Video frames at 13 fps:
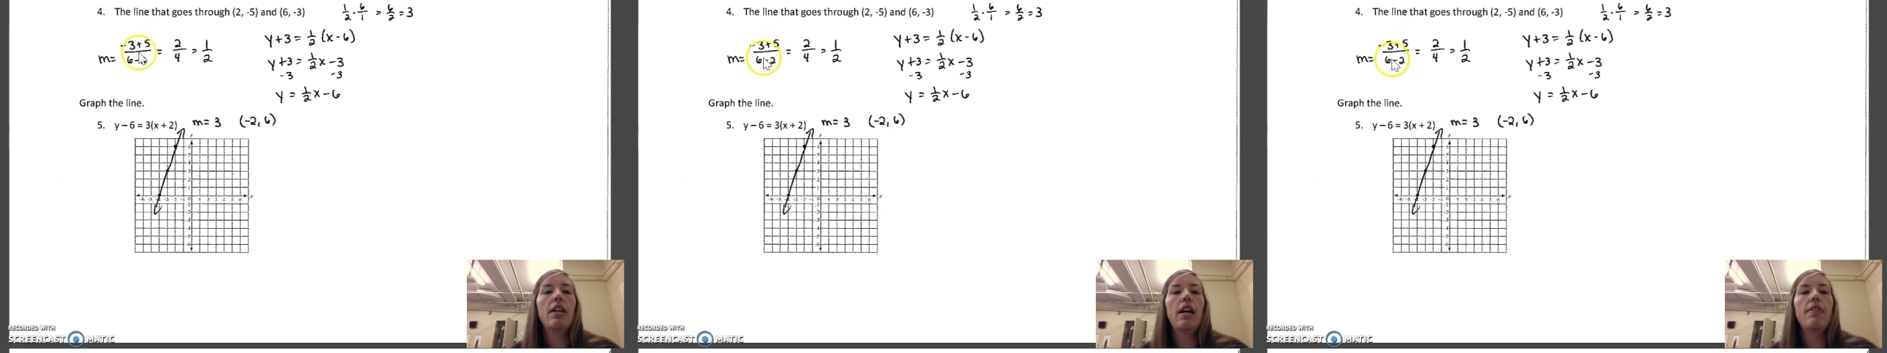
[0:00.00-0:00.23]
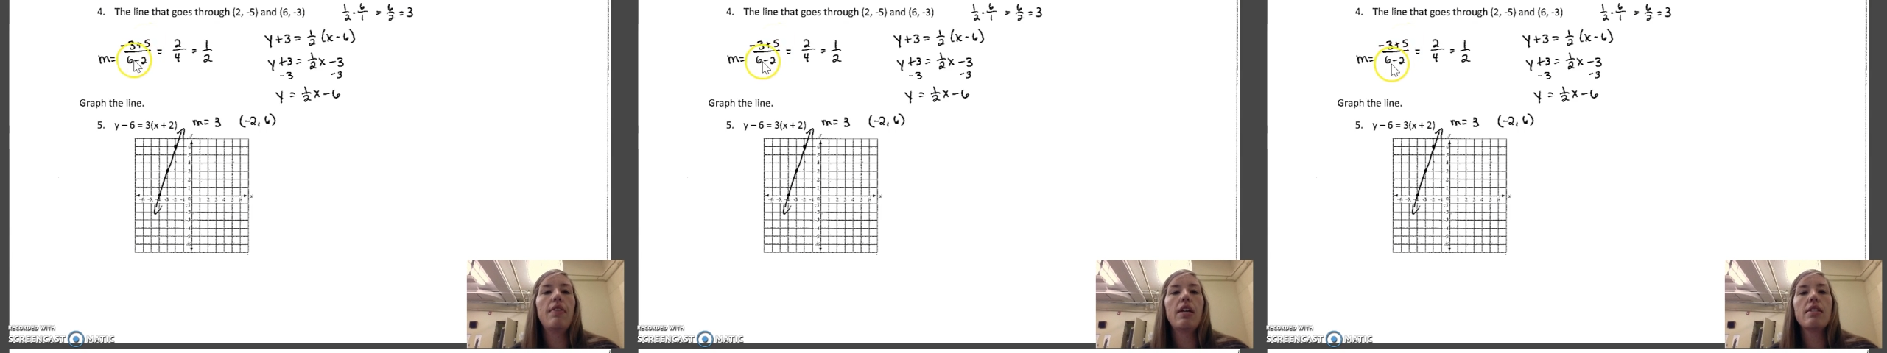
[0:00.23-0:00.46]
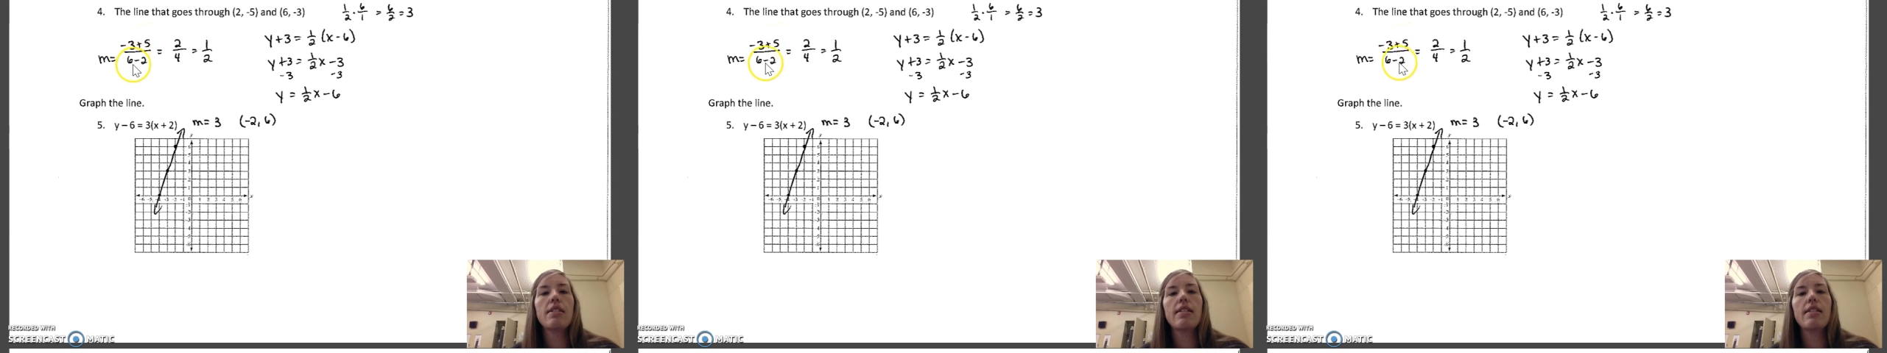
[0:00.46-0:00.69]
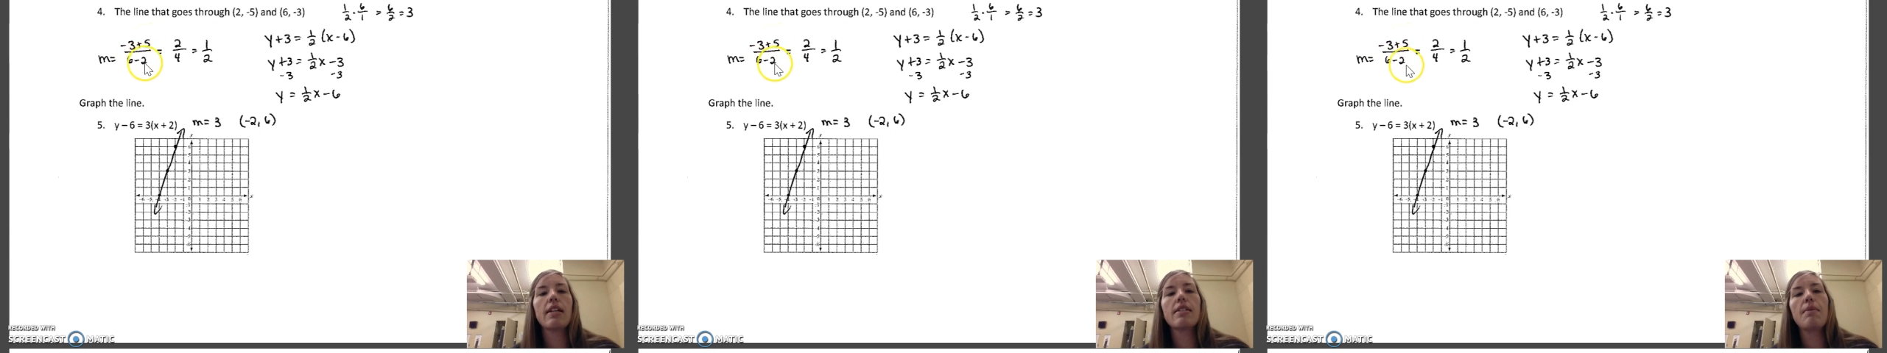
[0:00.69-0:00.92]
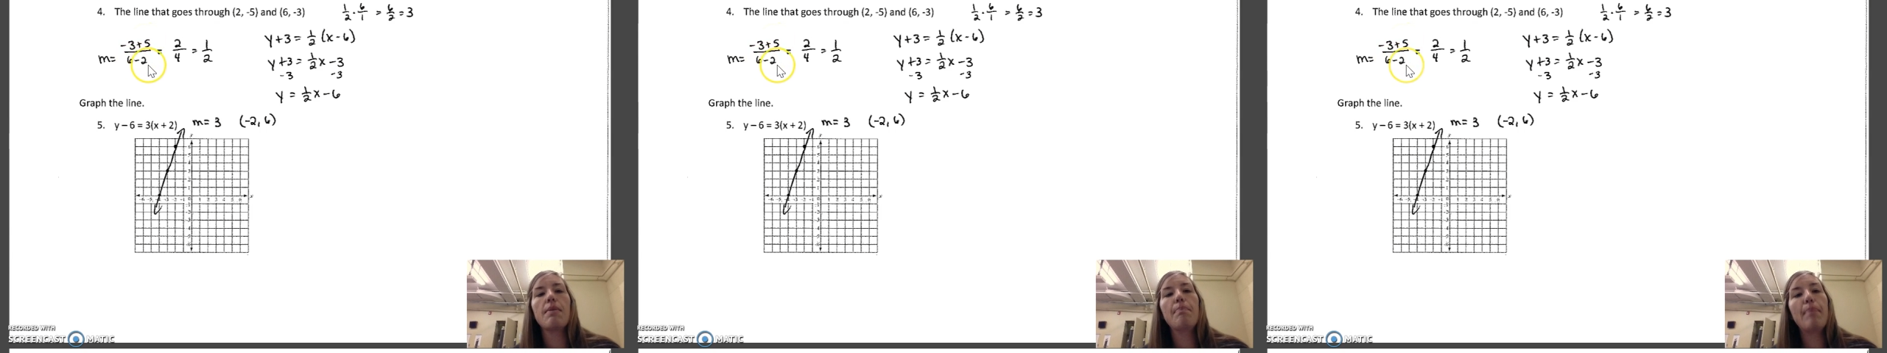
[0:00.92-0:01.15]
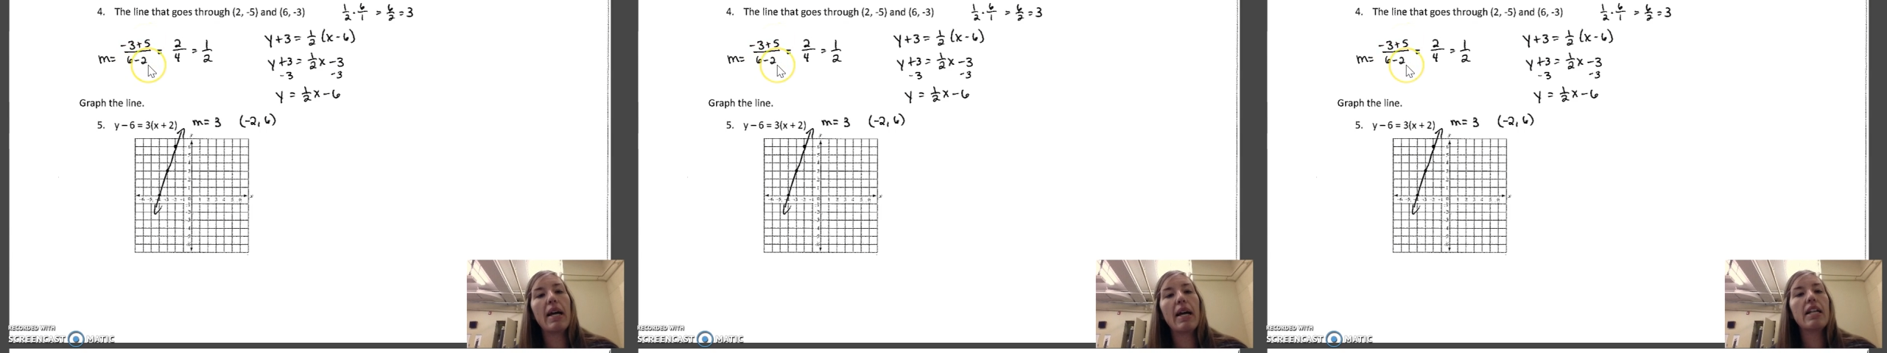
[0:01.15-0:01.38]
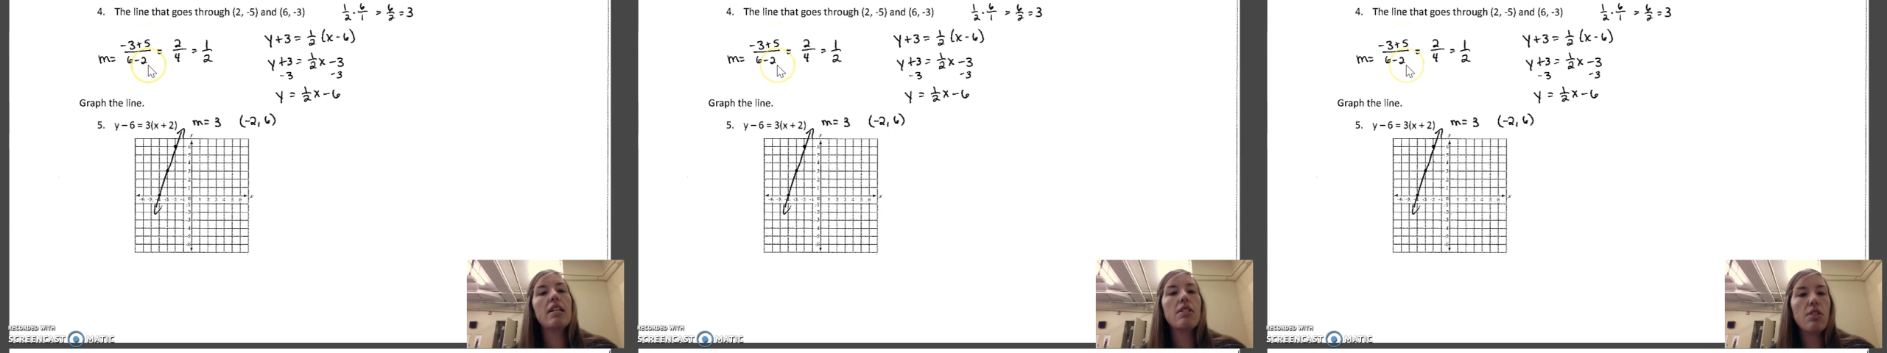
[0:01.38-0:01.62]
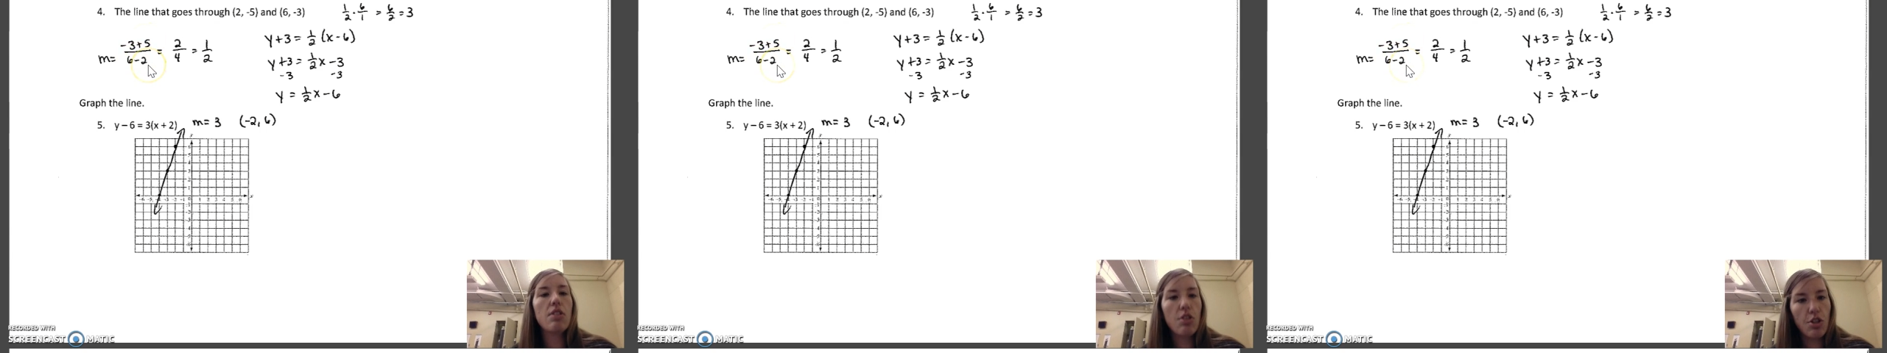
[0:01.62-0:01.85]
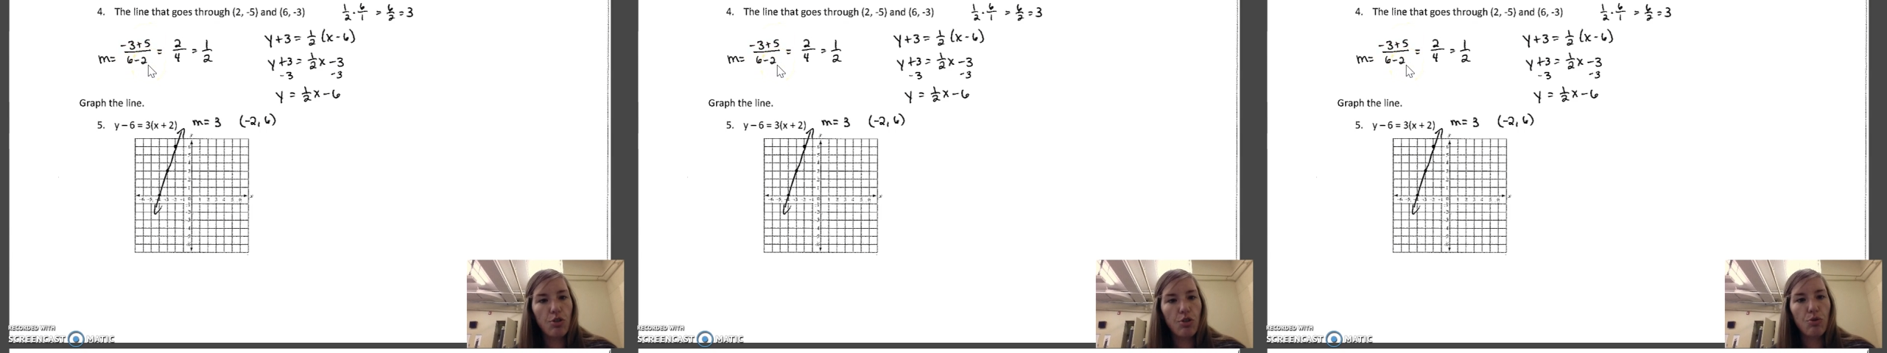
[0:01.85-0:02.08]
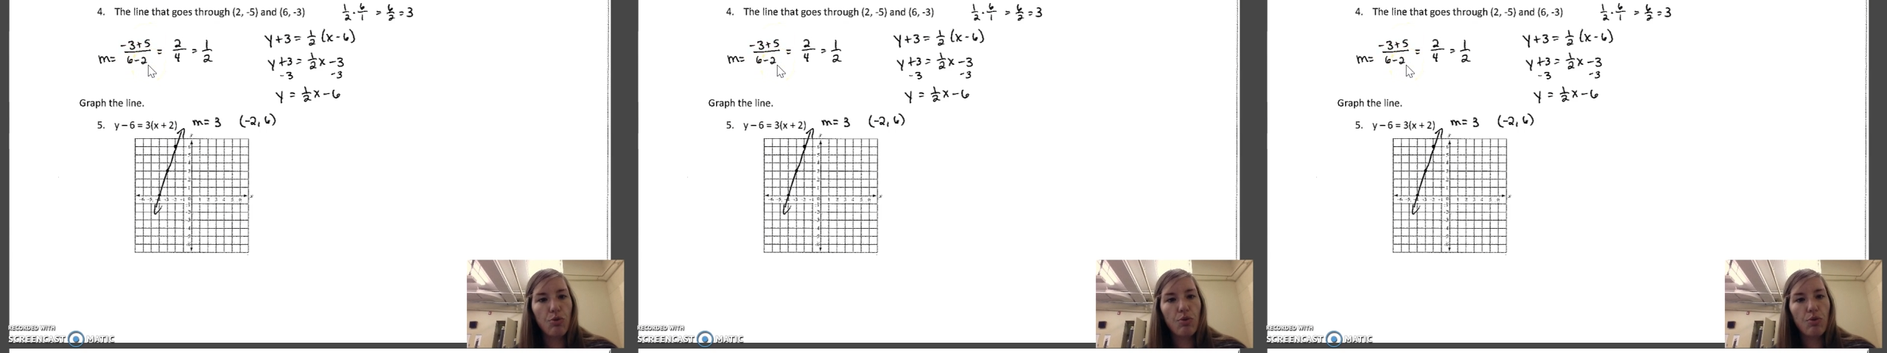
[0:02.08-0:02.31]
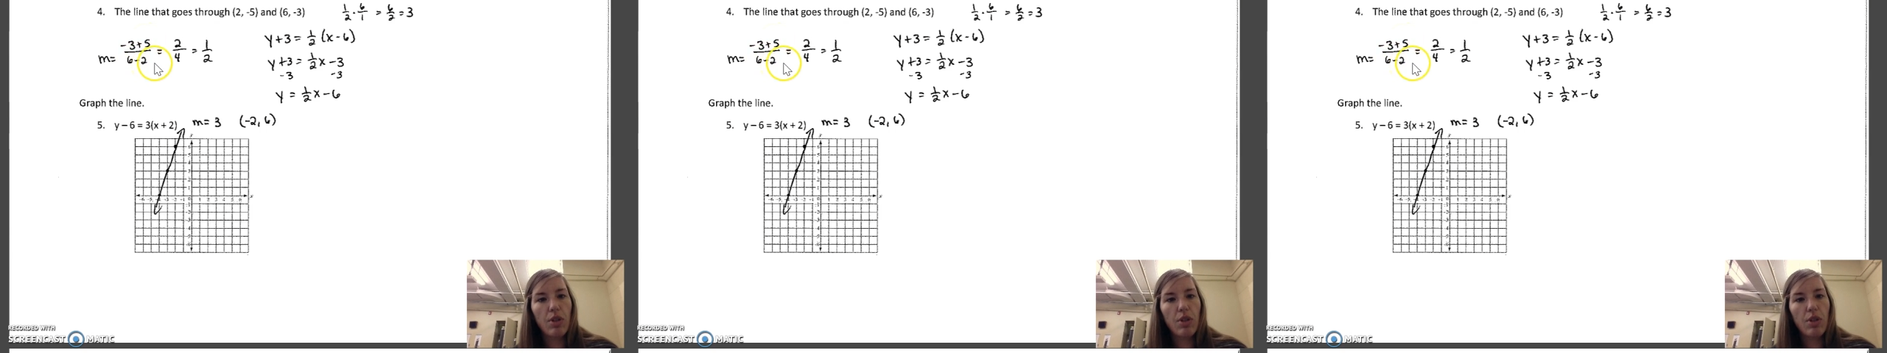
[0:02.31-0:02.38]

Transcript: and then 6 minus 2.